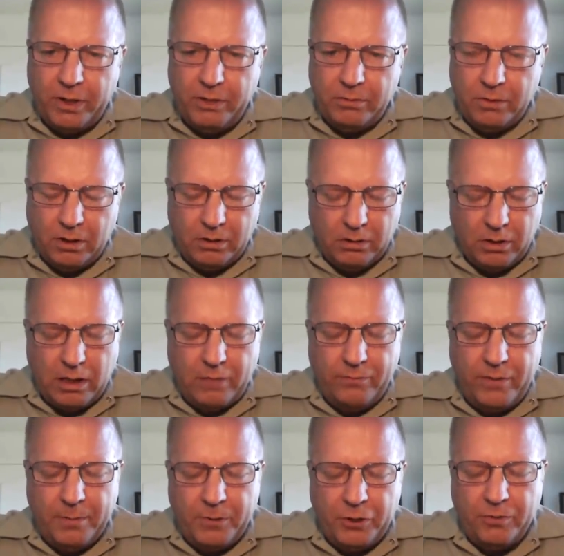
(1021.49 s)
We a lot
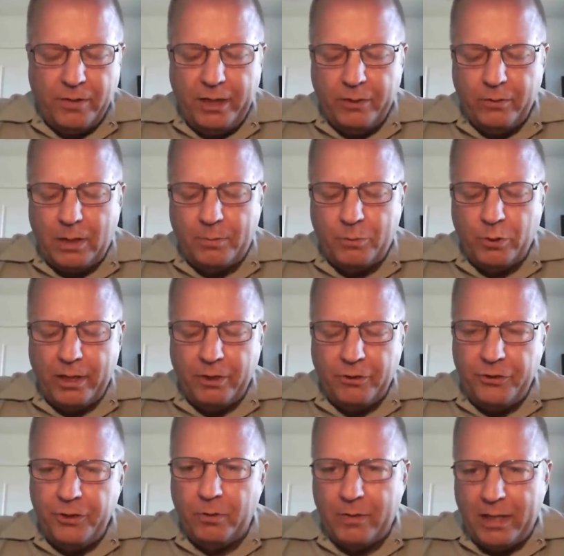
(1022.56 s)
of amateur radio
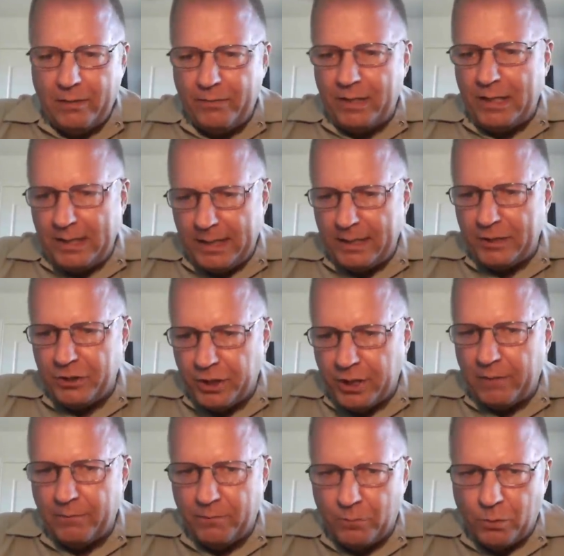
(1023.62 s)
operators don't have antennas
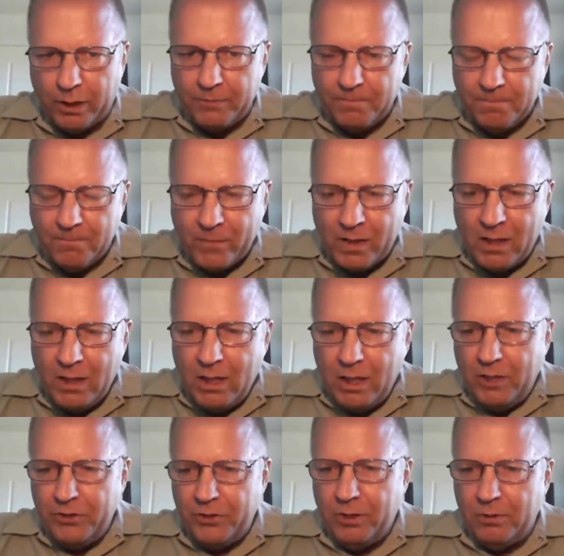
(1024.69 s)
cut for it.
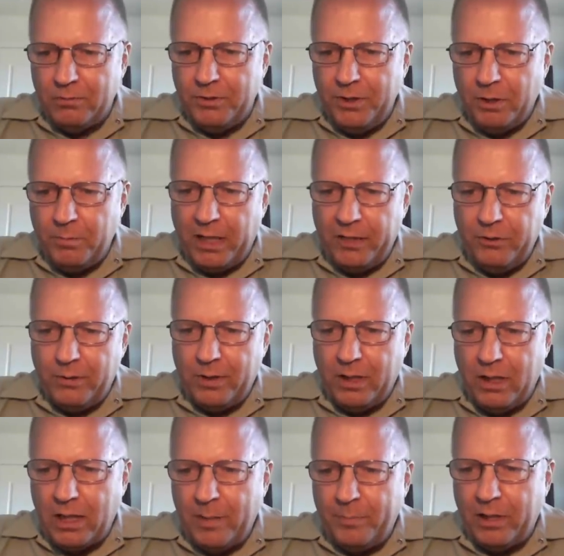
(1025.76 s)
So you know, by
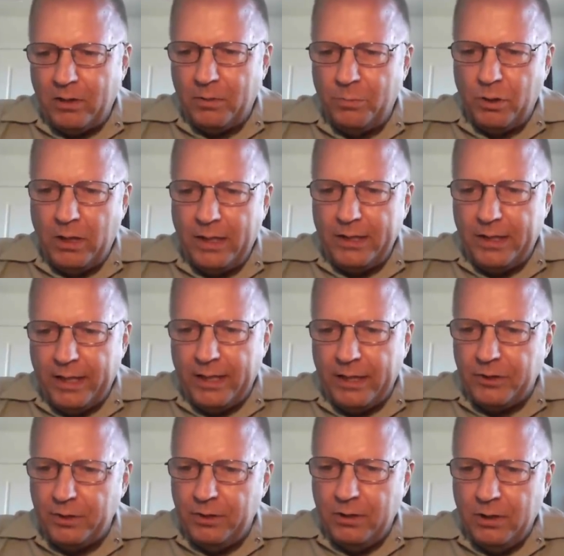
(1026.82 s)
doing a high power
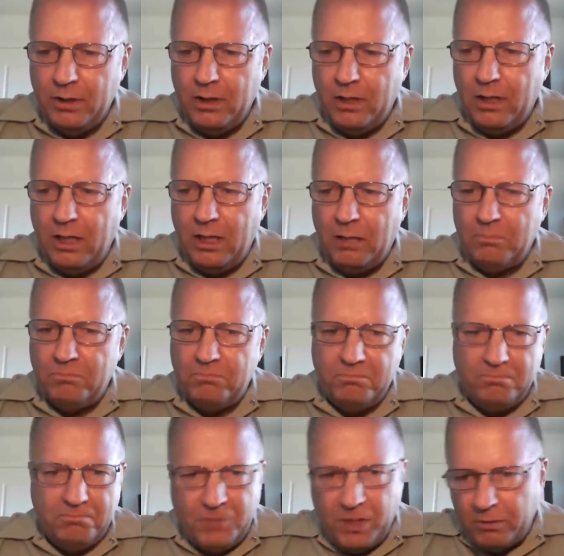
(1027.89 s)
broadcast,
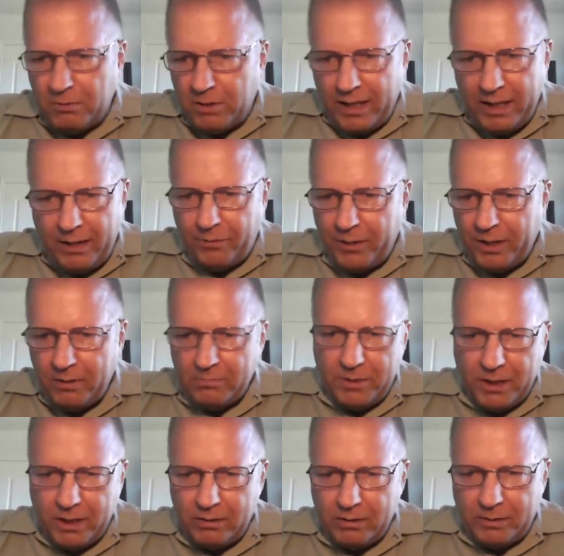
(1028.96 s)
um, you know,
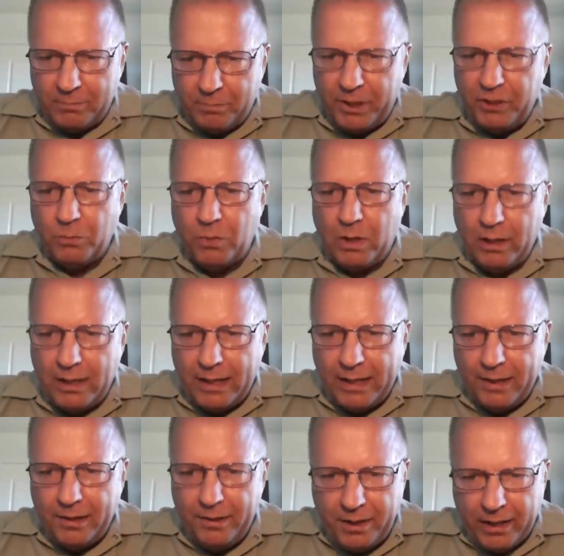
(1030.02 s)
anything, you know, a piece of wire
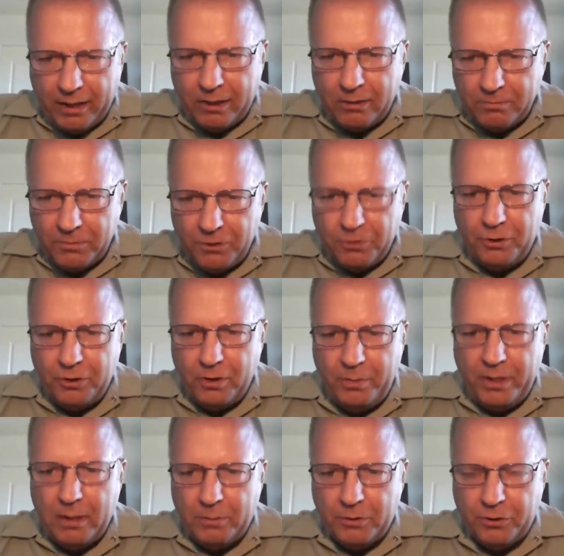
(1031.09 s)
hanging in the air, you
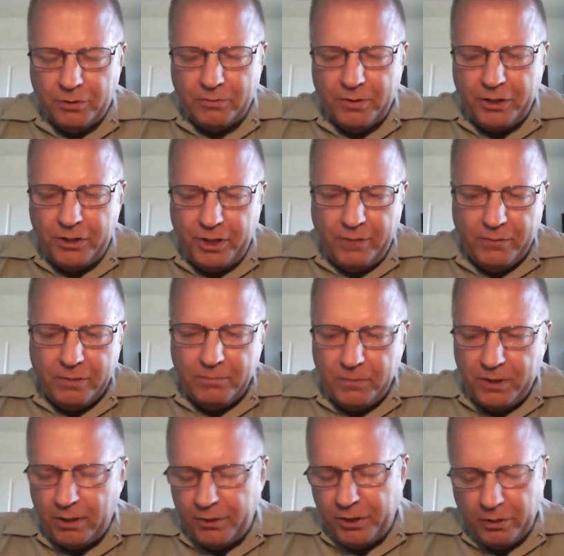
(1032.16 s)
should be able to receive it.
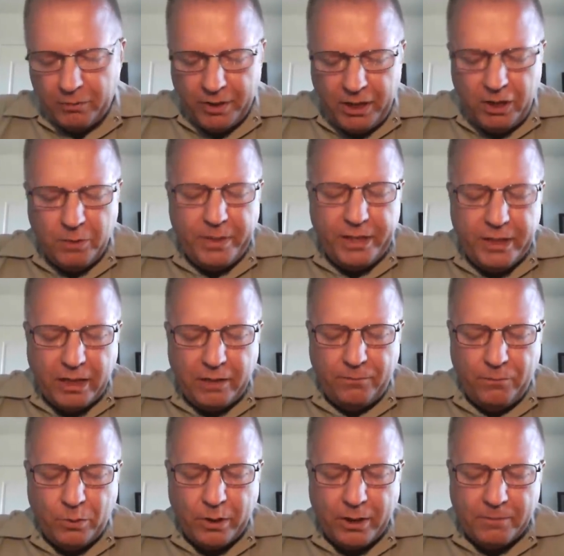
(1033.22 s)
You know, you don't need to be
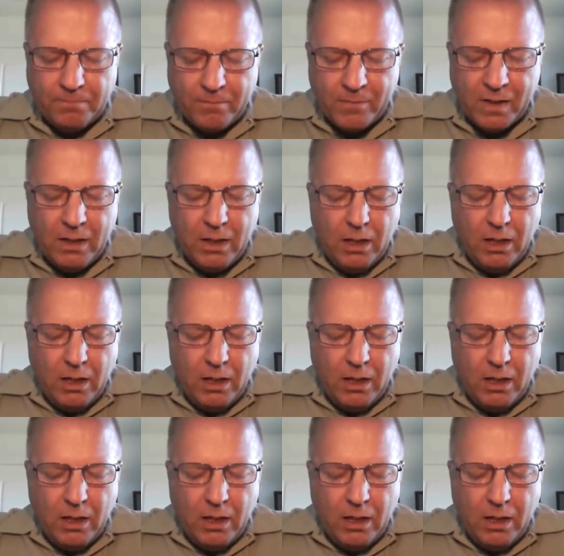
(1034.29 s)
cut for it.